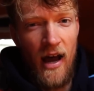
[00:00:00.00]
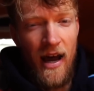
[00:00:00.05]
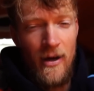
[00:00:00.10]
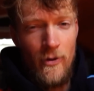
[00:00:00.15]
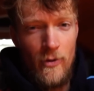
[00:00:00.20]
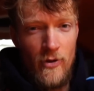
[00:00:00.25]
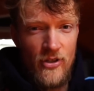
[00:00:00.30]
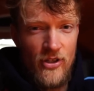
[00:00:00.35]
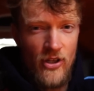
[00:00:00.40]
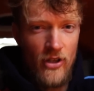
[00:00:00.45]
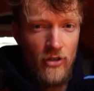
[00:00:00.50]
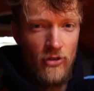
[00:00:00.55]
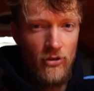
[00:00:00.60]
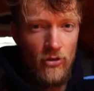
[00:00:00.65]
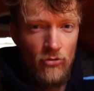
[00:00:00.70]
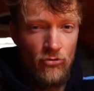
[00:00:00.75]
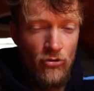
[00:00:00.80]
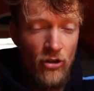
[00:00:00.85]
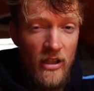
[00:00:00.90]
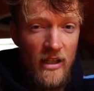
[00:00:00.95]
I was
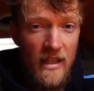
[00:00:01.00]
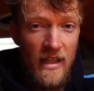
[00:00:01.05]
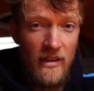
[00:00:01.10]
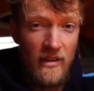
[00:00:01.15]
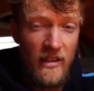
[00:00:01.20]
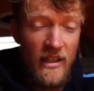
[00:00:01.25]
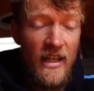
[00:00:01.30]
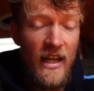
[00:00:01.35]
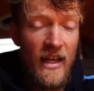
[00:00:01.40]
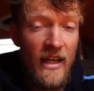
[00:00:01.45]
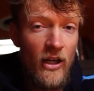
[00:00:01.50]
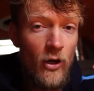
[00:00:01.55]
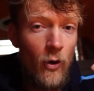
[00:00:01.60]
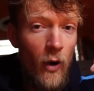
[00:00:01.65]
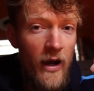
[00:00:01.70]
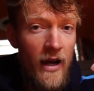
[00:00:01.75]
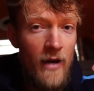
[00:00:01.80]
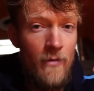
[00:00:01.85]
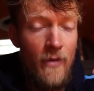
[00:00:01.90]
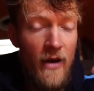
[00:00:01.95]
really leaning
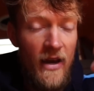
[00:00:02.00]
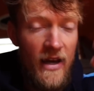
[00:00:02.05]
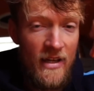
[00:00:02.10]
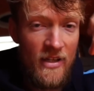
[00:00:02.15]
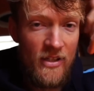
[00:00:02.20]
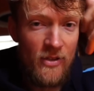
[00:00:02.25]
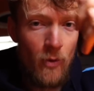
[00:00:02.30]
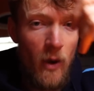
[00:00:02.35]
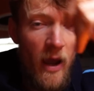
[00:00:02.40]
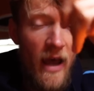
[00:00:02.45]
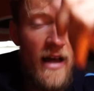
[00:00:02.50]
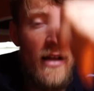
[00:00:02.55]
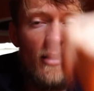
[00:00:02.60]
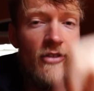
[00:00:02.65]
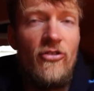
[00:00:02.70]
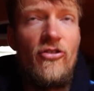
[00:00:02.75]
quite a bit as well.